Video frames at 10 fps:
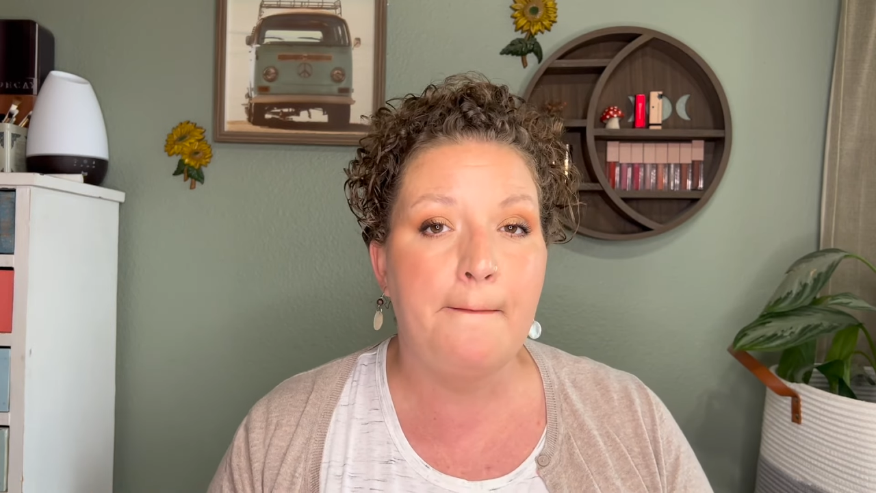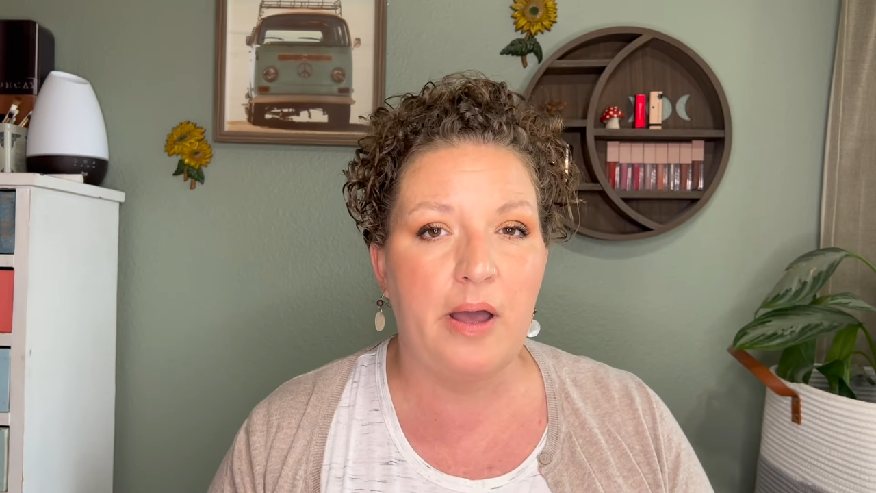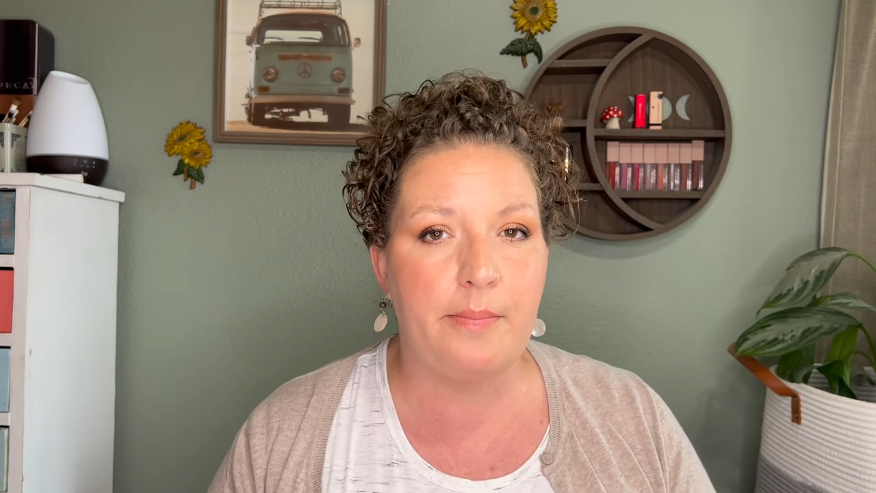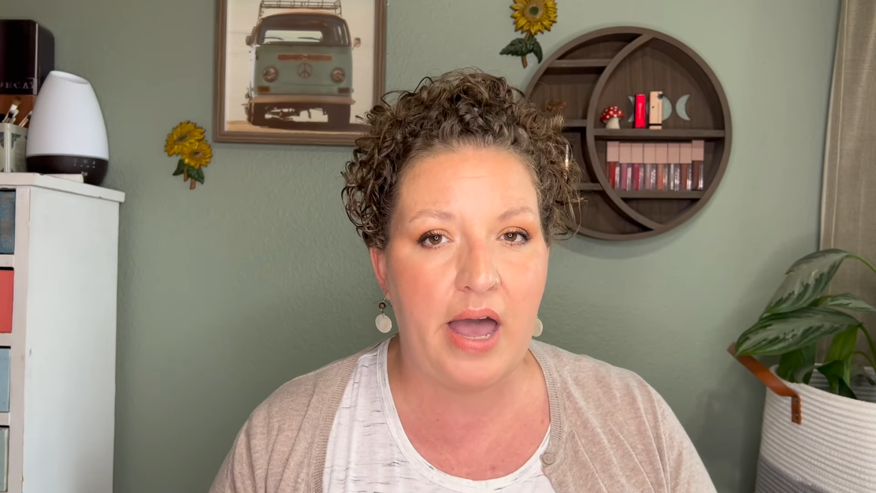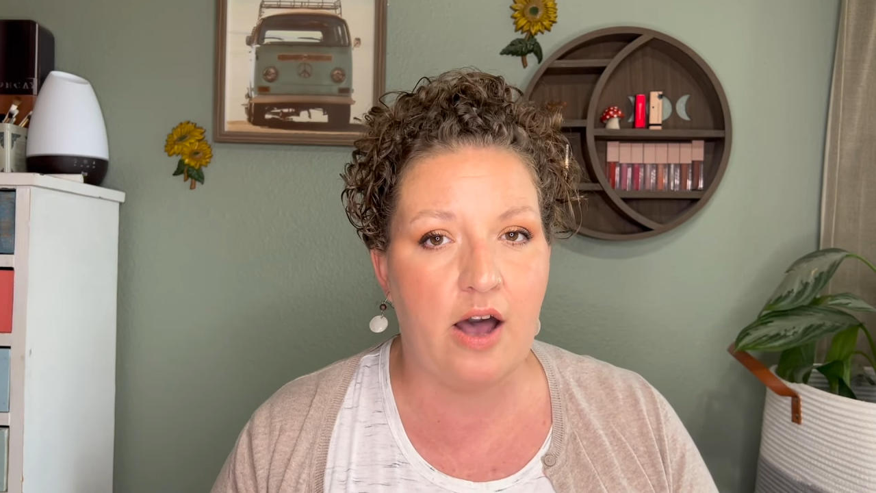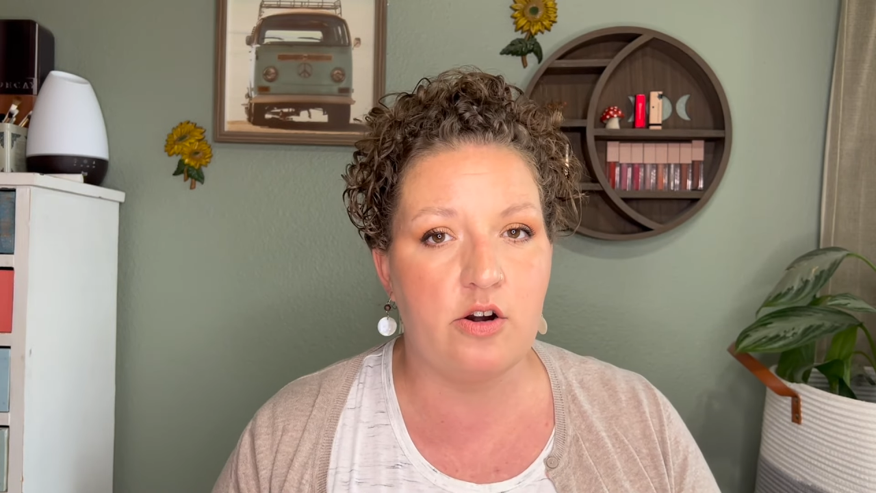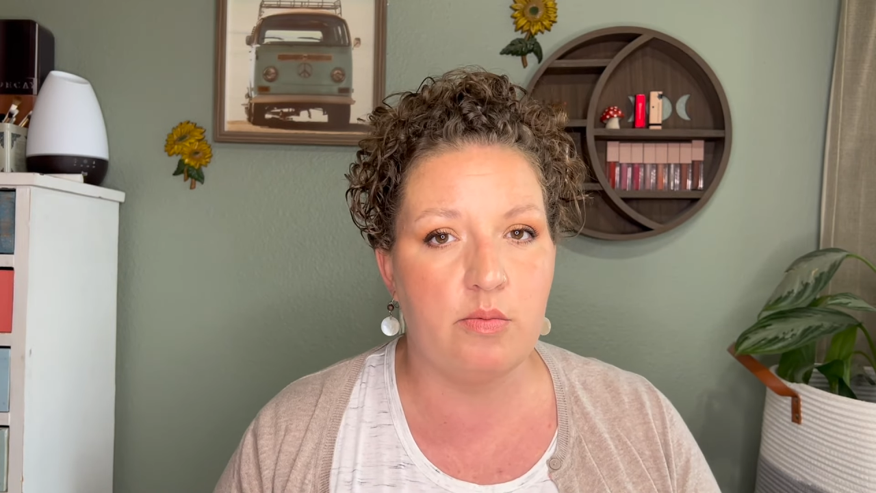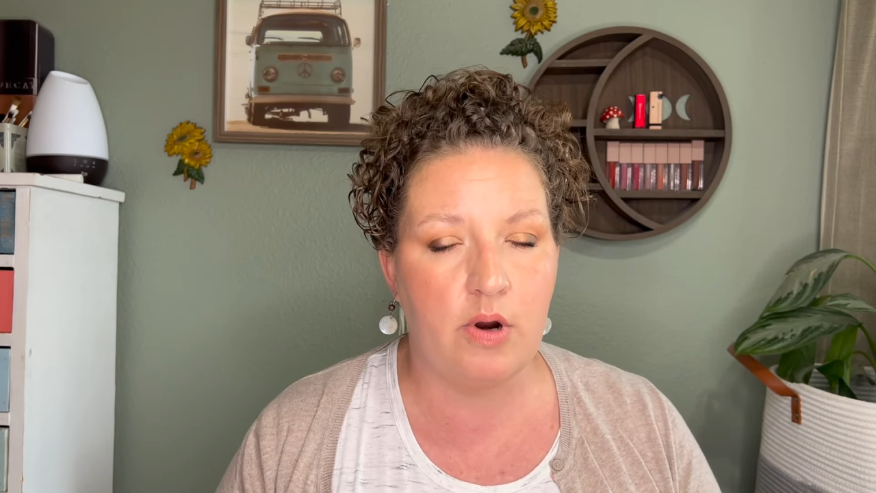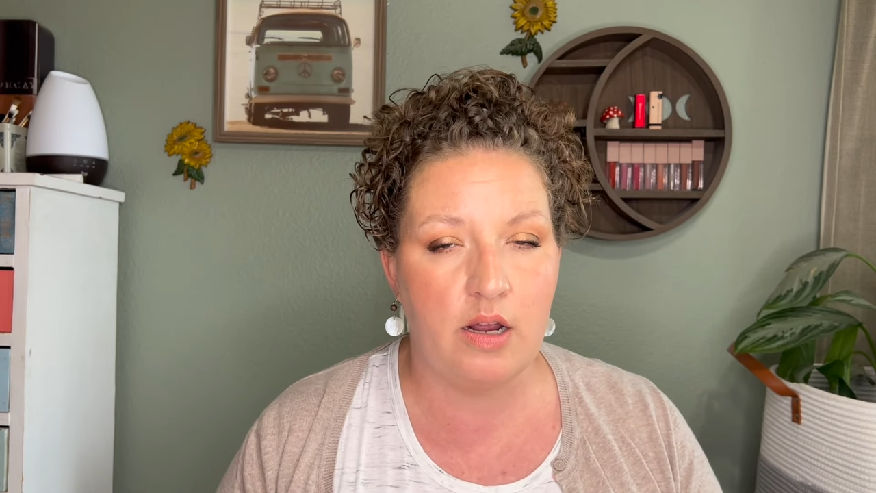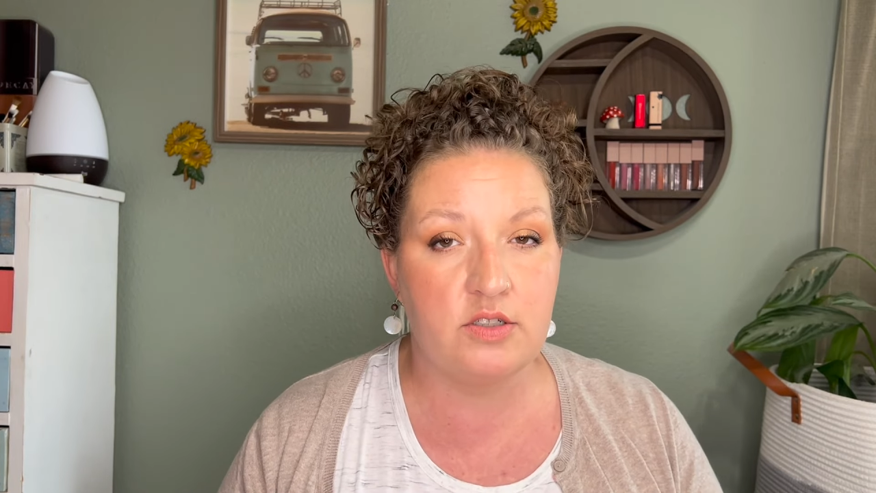But powder
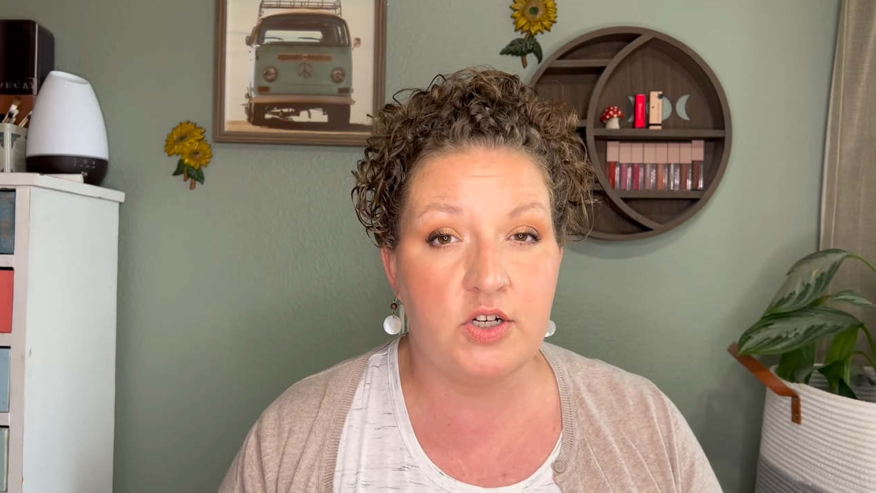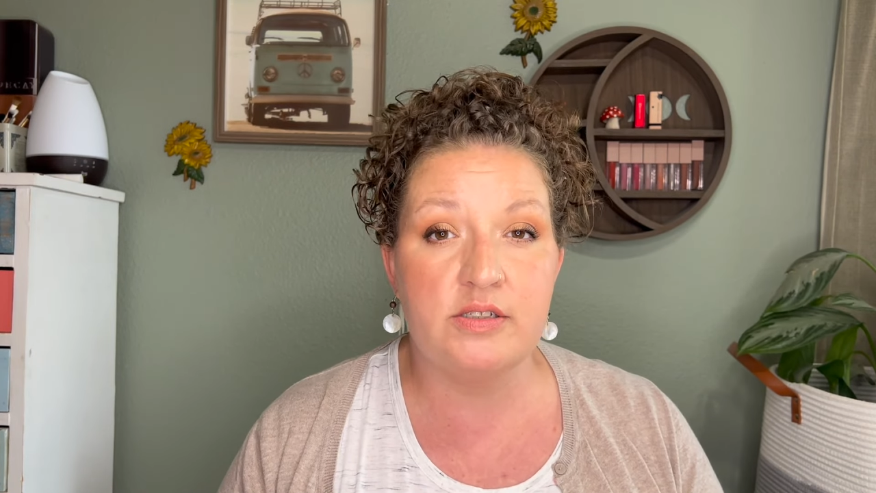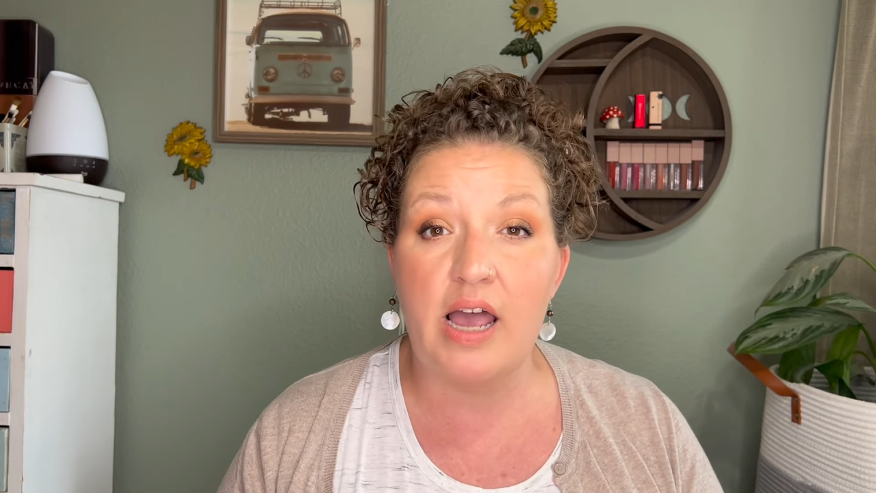bronzers,